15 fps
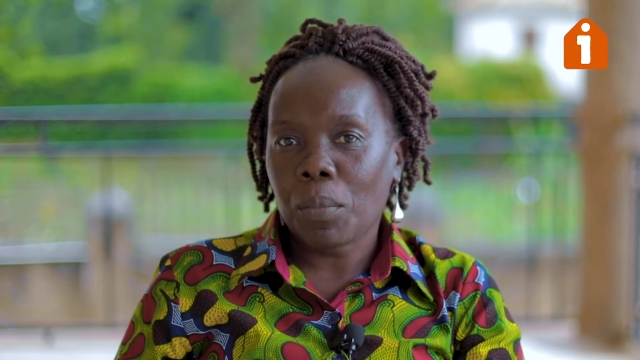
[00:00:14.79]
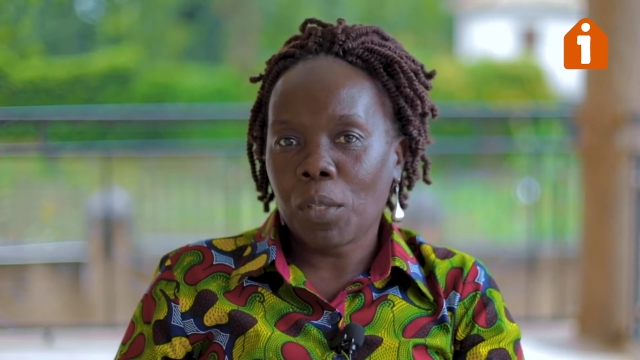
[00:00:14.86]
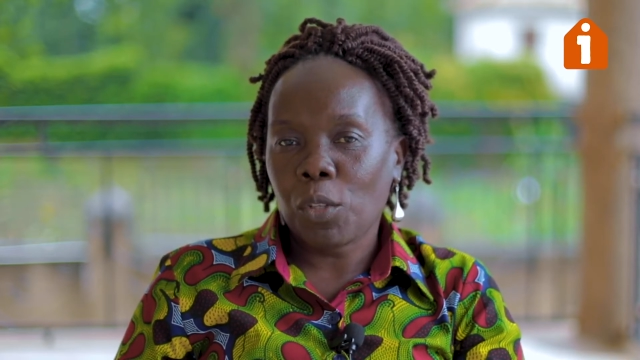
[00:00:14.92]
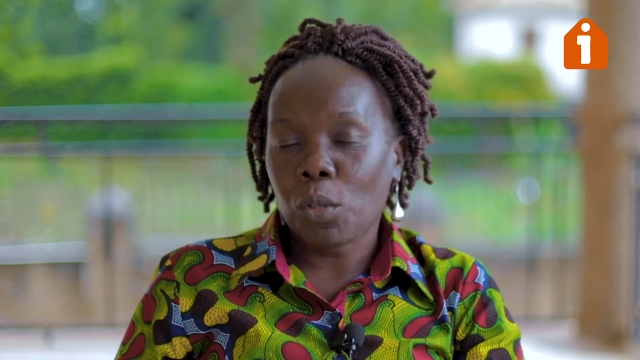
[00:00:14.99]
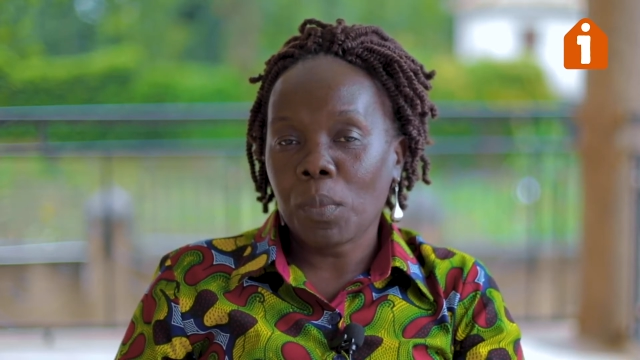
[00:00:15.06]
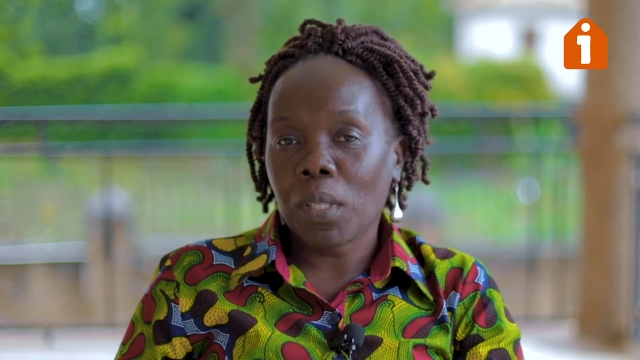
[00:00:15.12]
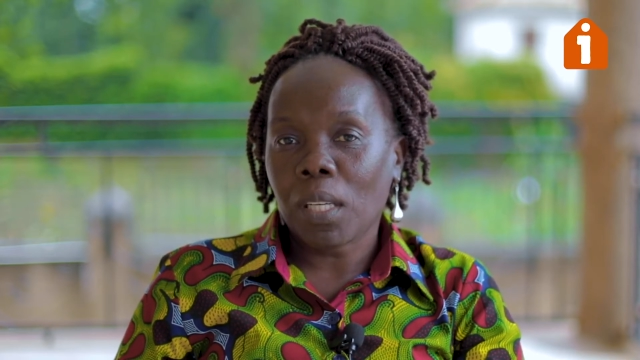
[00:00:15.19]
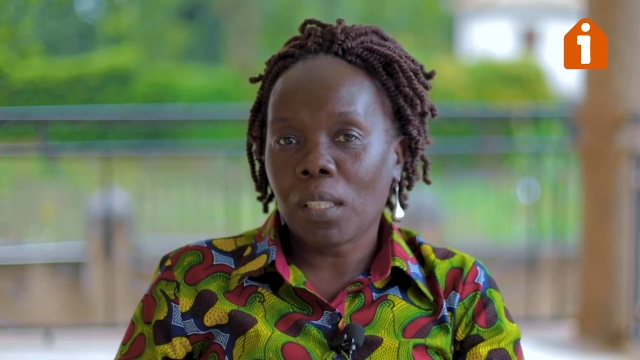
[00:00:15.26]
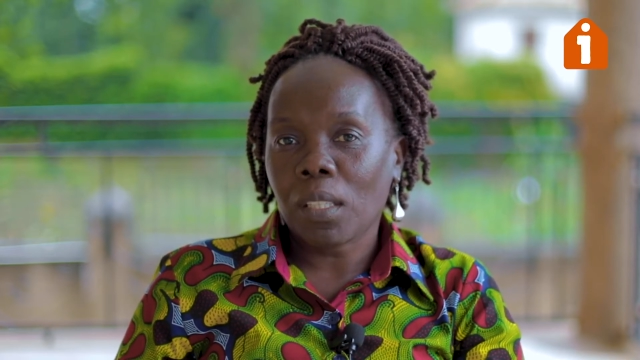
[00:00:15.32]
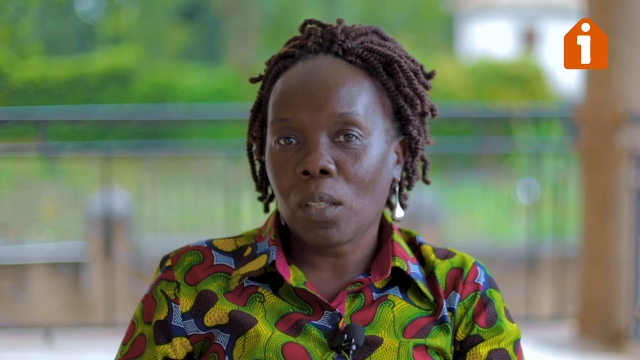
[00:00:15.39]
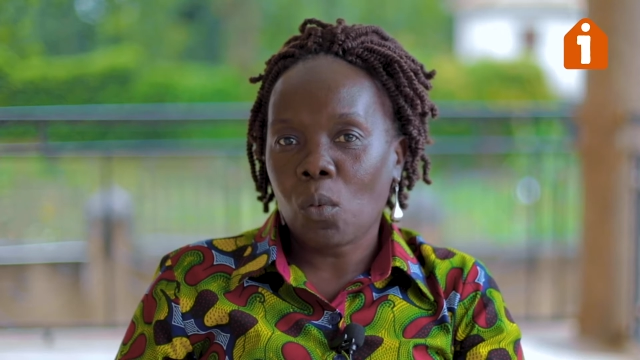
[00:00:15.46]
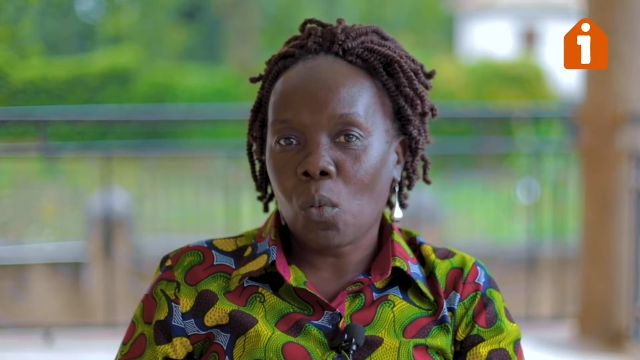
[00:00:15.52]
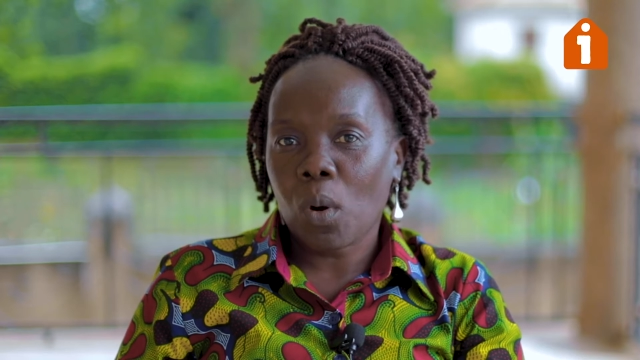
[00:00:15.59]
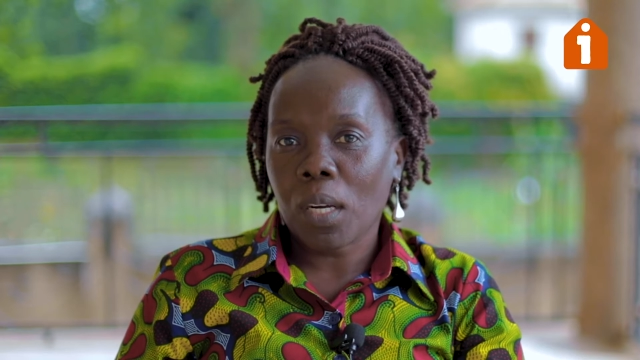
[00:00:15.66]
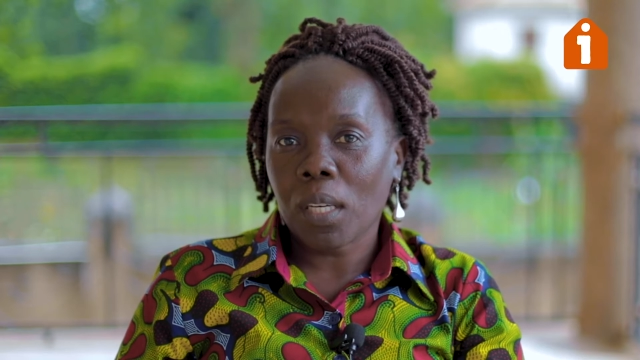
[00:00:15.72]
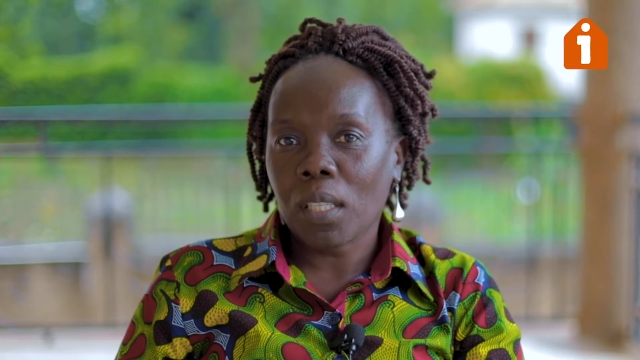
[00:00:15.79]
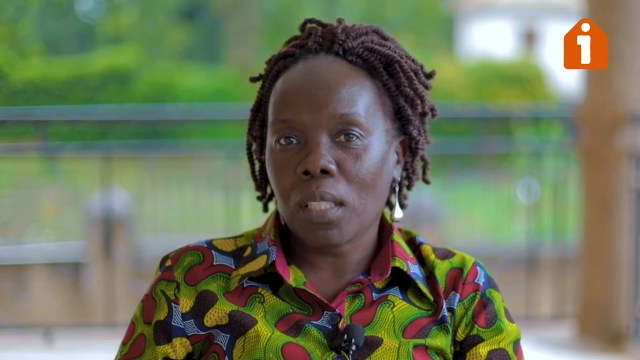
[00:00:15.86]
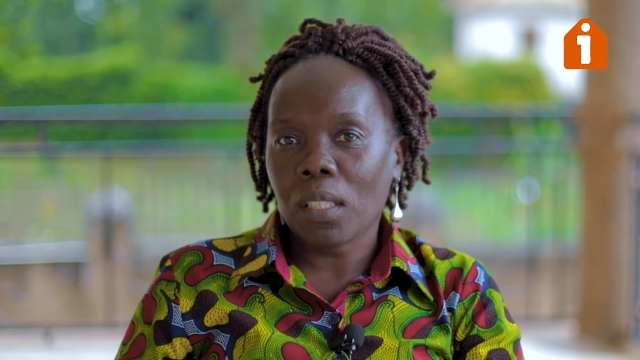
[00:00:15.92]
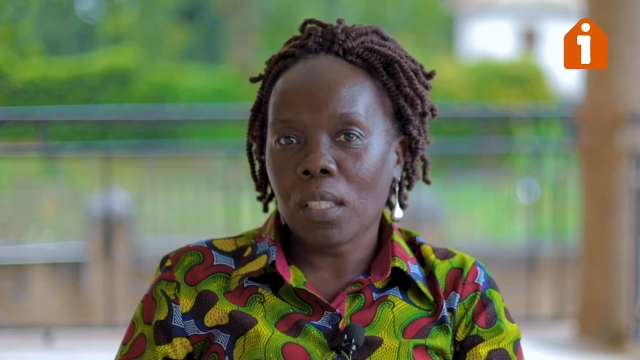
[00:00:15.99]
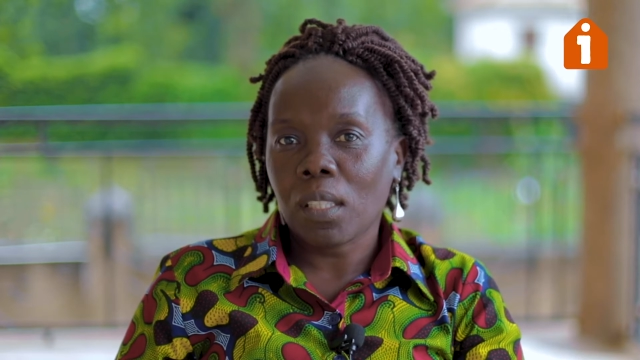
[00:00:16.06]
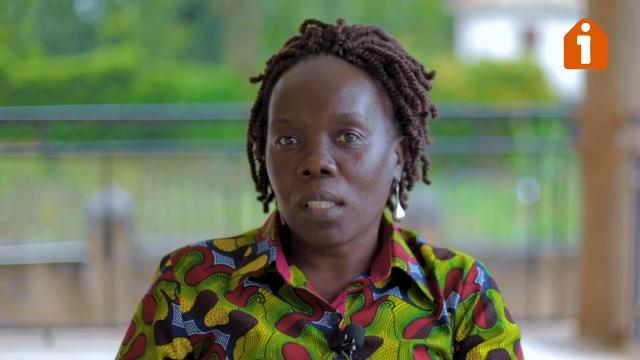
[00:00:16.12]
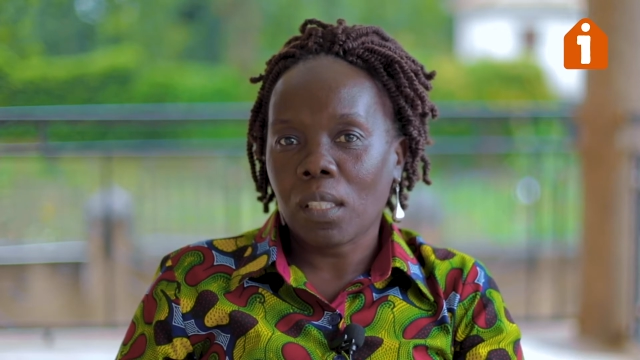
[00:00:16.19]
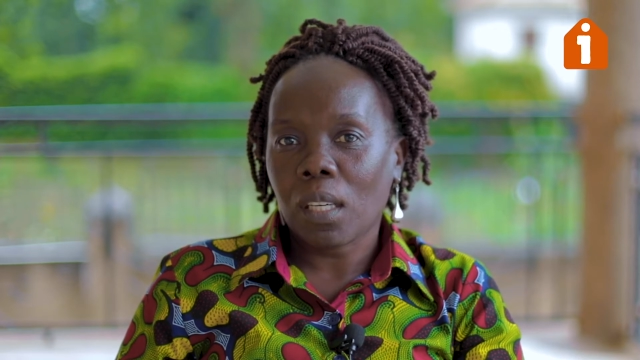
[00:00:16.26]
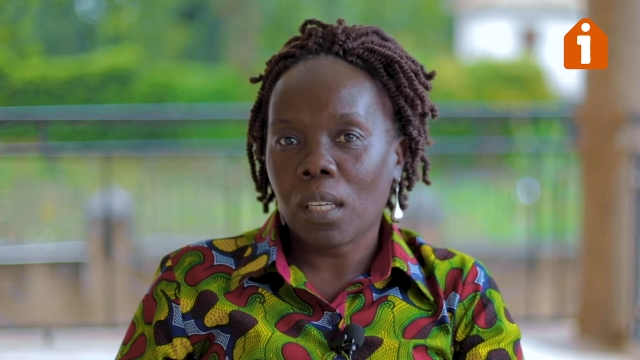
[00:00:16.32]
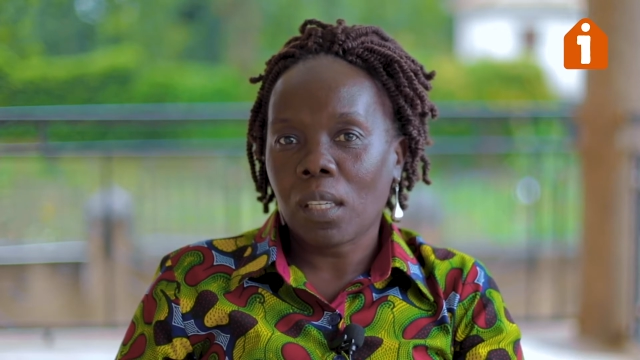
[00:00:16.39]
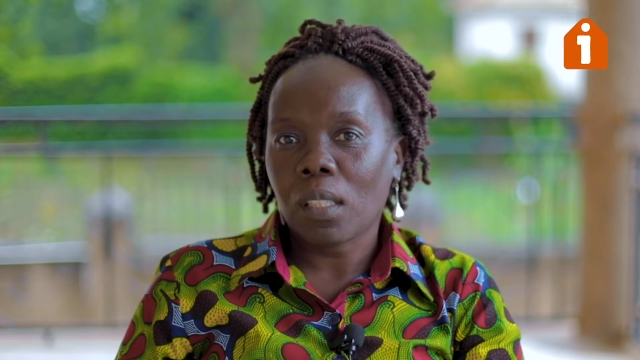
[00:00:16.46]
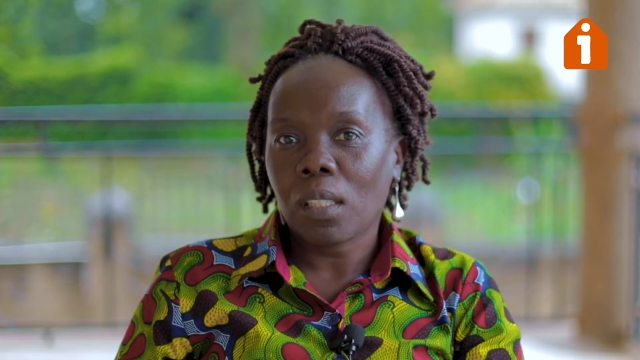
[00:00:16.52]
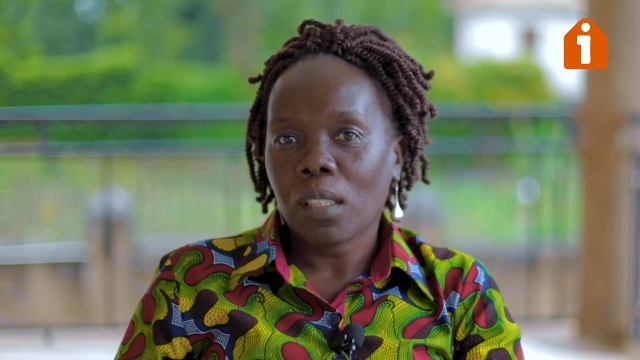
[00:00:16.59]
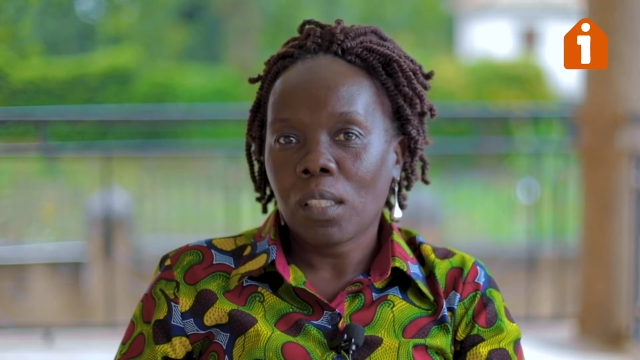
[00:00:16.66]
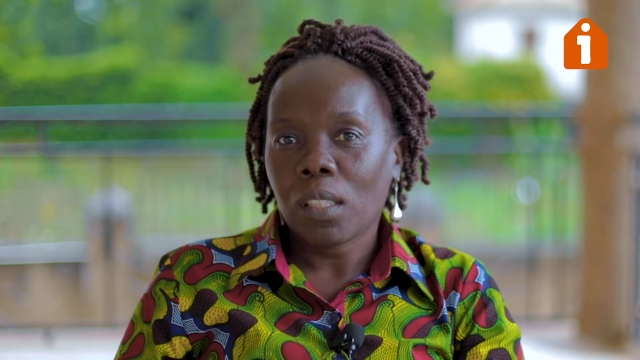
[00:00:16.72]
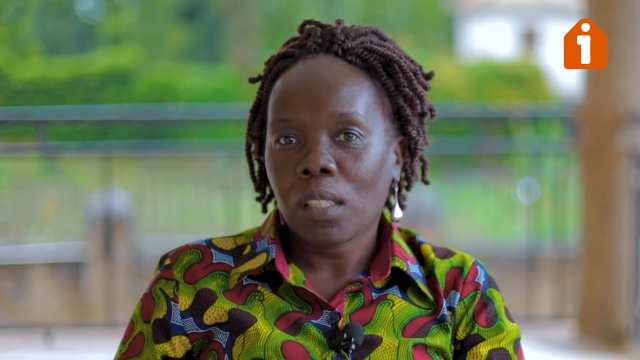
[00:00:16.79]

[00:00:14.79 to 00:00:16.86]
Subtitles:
predominantly working in